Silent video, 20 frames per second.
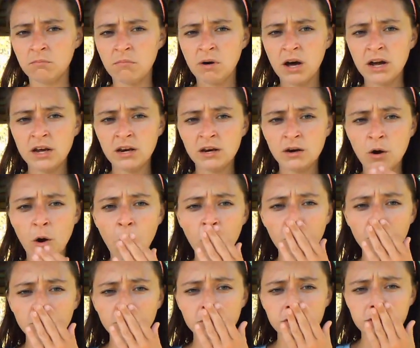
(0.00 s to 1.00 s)
My
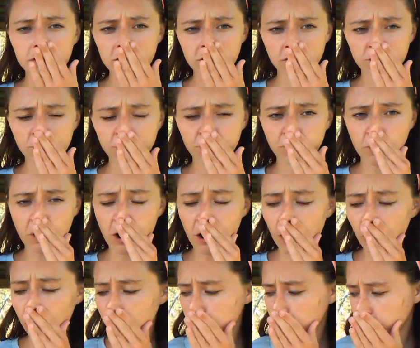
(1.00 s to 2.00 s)
nose is
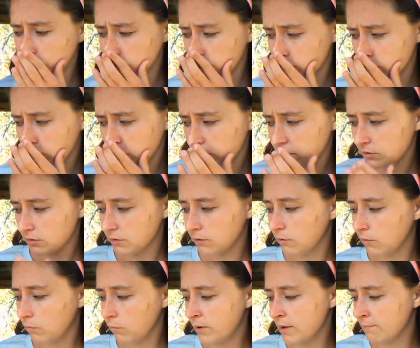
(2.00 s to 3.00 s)
froze,
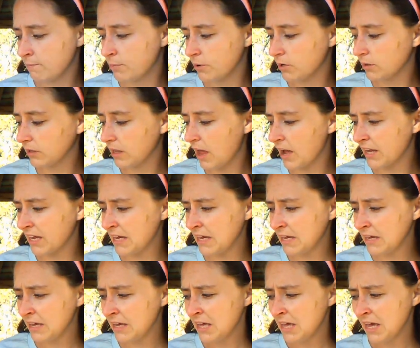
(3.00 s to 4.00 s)
whimpered
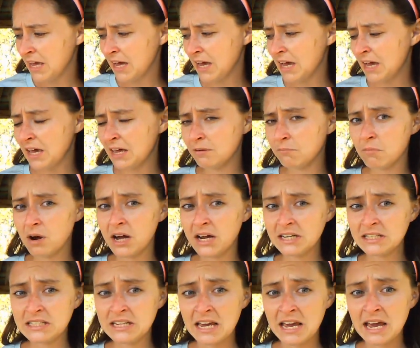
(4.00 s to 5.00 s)
Lucky, and
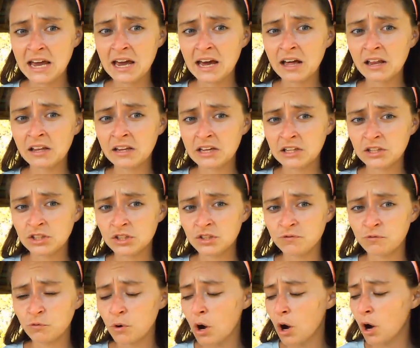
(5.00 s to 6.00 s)
my tail
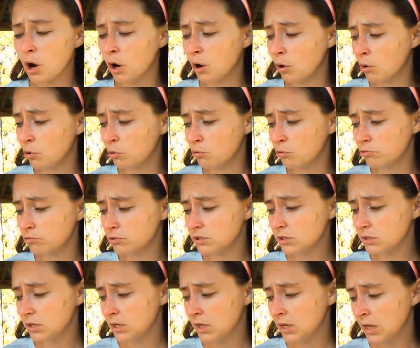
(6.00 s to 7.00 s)
is
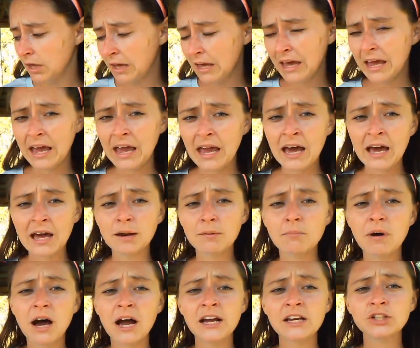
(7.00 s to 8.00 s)
froze,
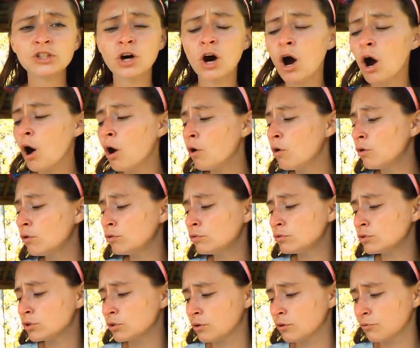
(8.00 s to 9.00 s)
and my
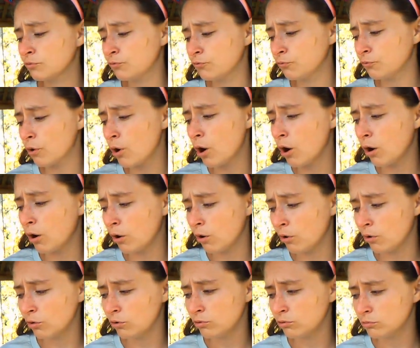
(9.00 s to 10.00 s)
toes are
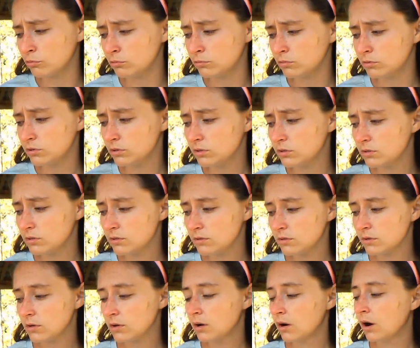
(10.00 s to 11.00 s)
froze.
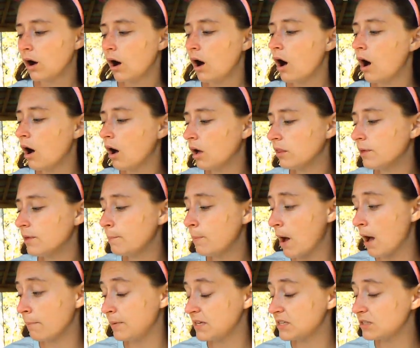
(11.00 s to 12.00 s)
All the
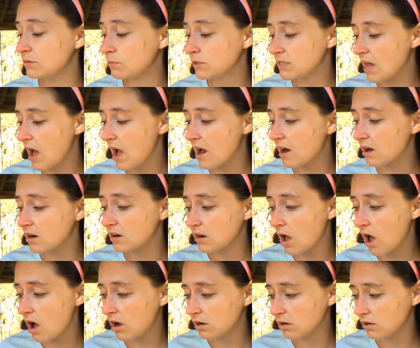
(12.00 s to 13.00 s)
puppies were tired
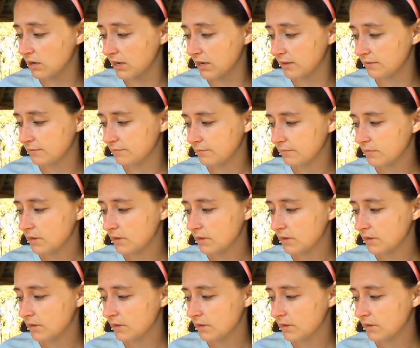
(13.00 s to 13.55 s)
and hungry.